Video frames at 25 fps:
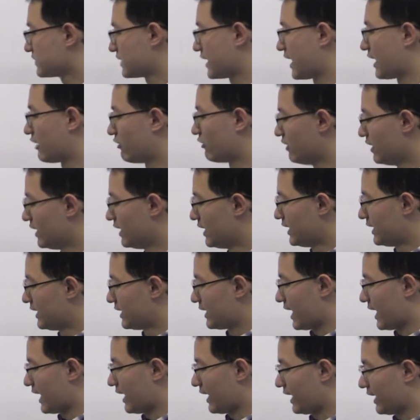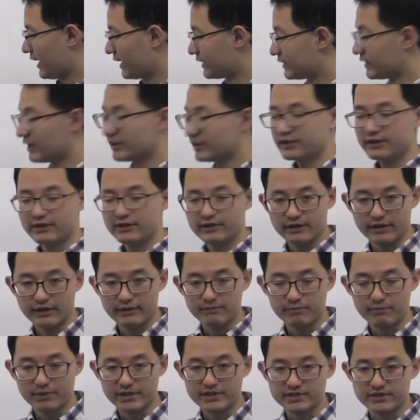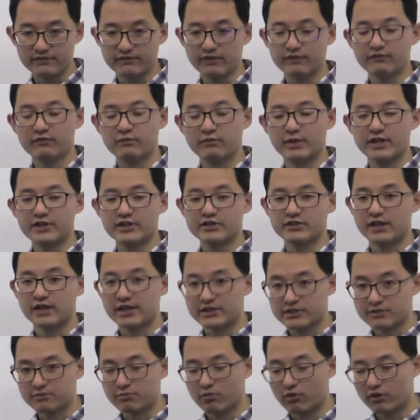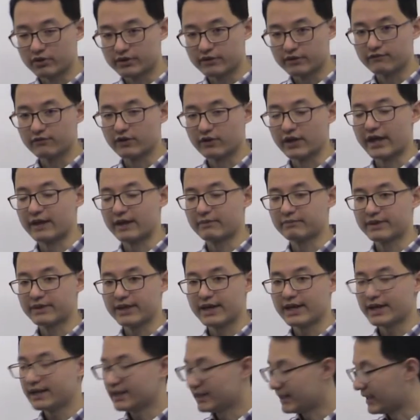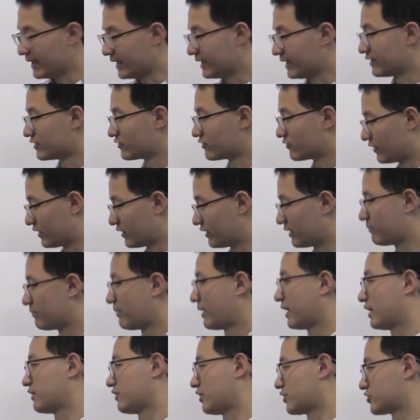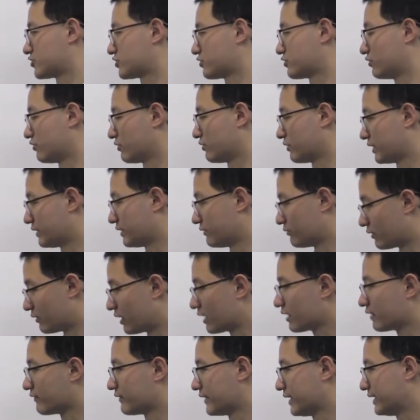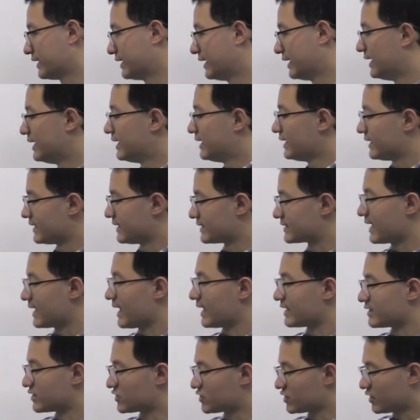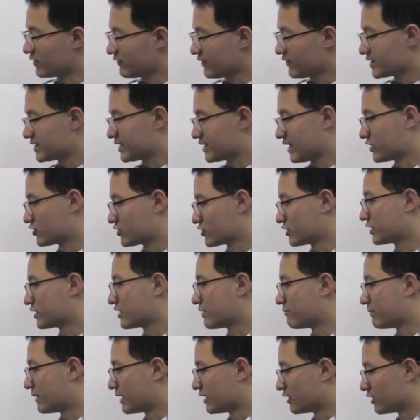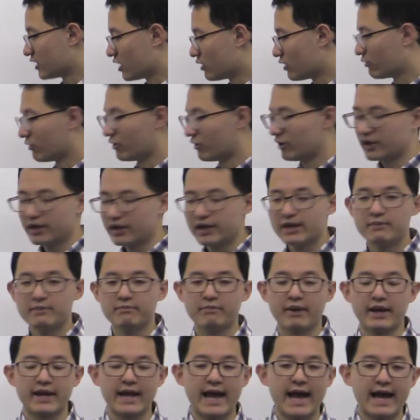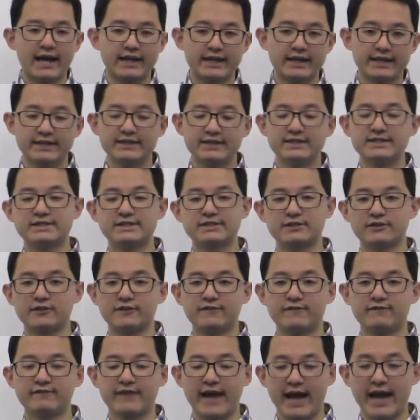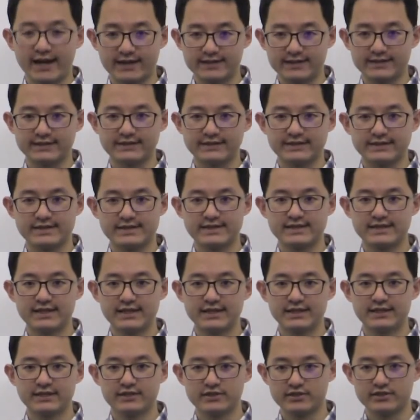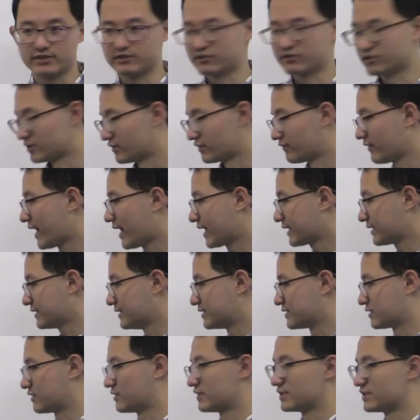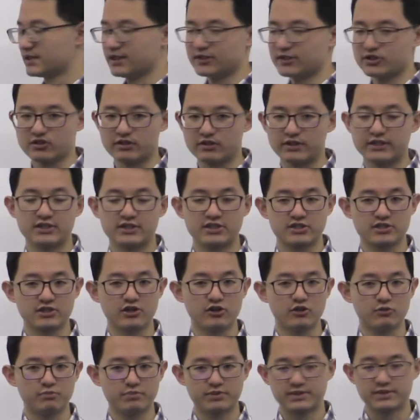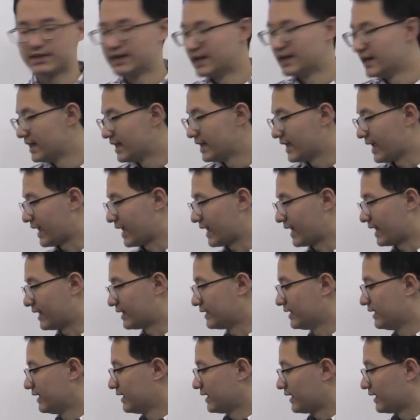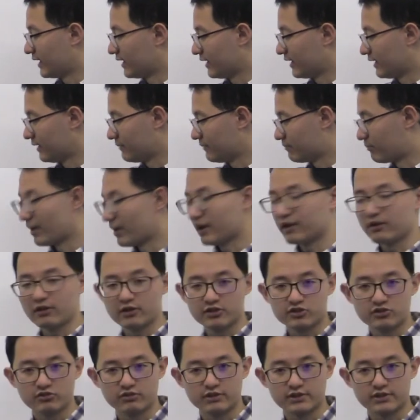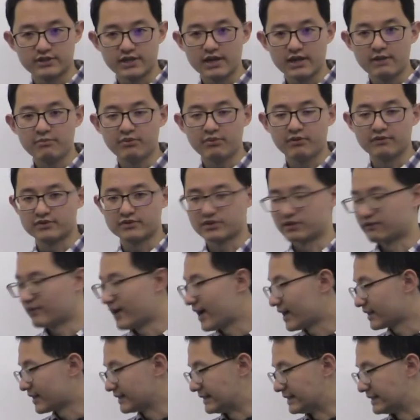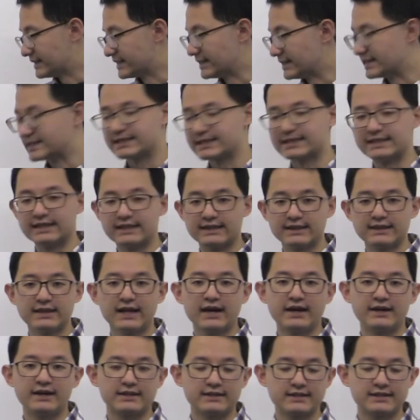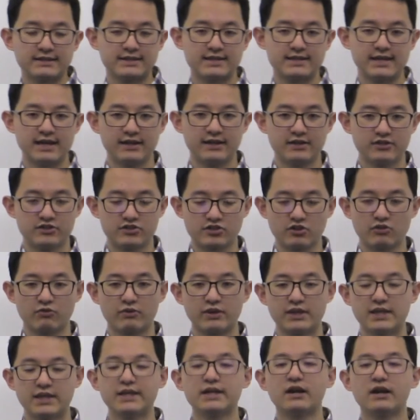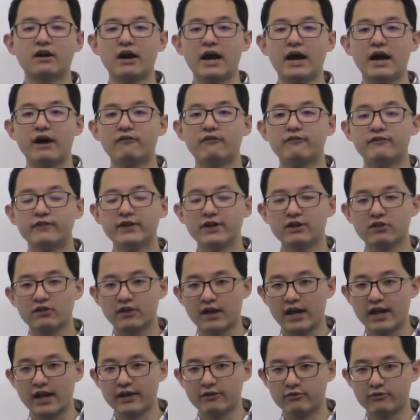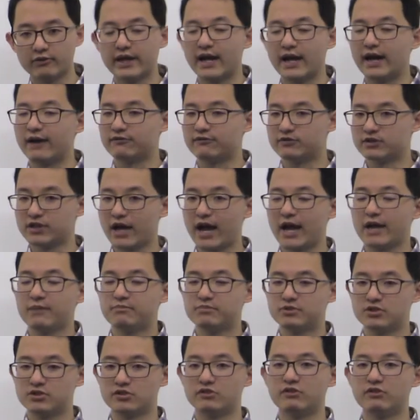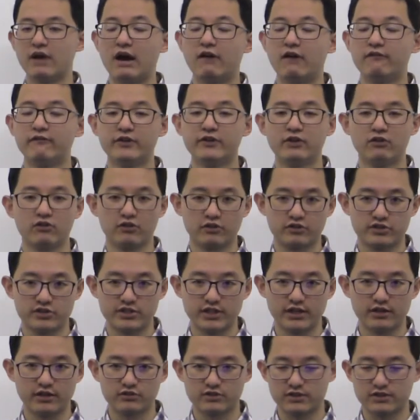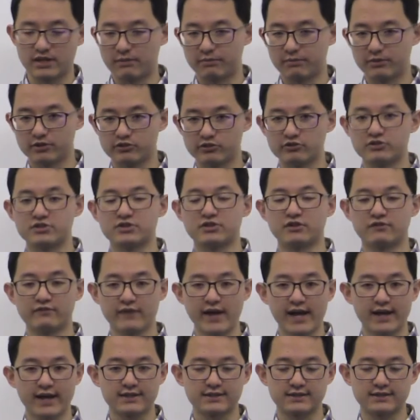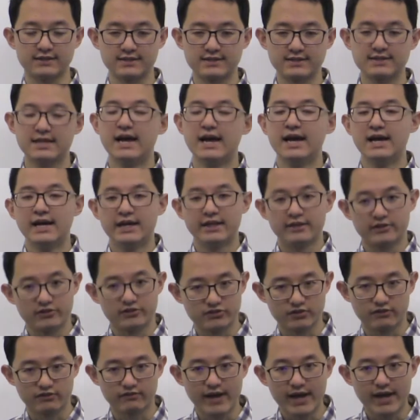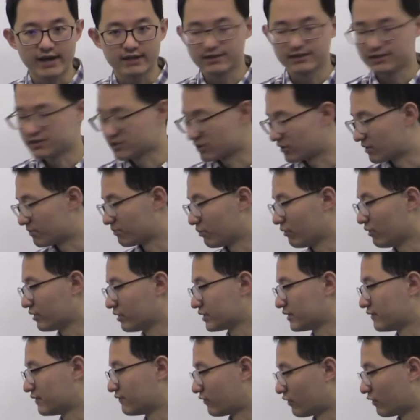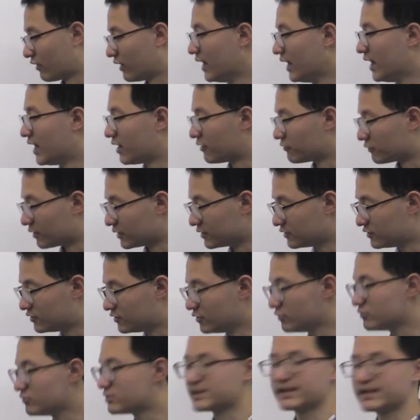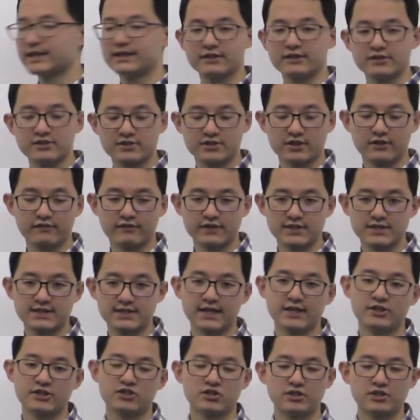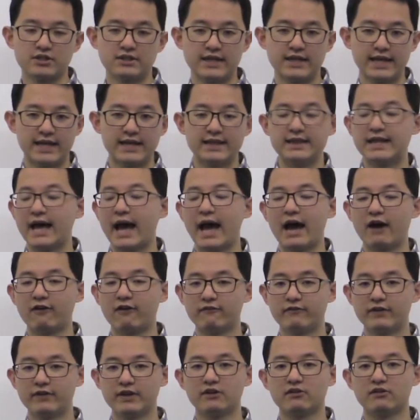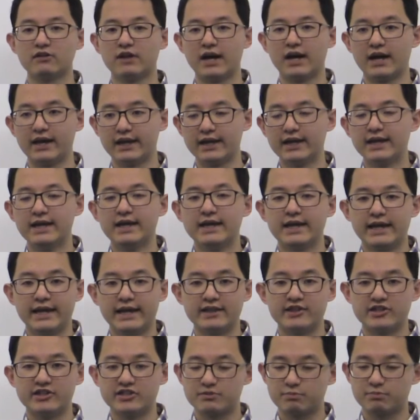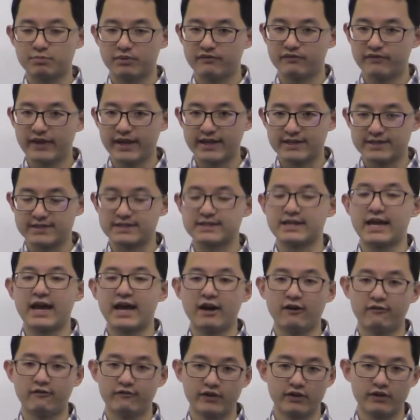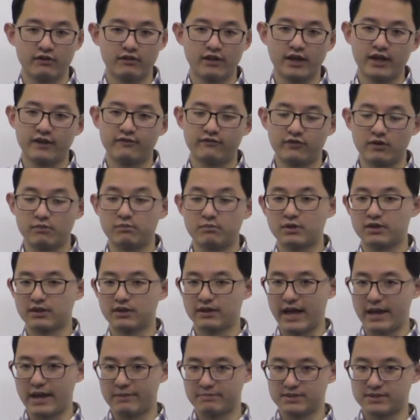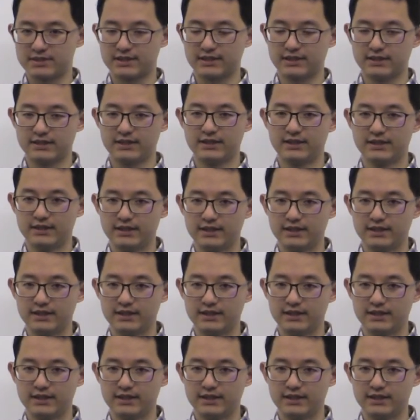Now, uh, another piece of information that's important for the MCAT and is very biologically relevant is that surface tension can be lowered by adding surfactants. So surfactants are essentially soaps. And a uh, biological example of surfactants is the lungs. So within our alveoli, we have type 2 alveolar cells that produce surfactants. The surfactants are important for reducing the surface tension in the alveoli, and this prevents alveoli from collapsing.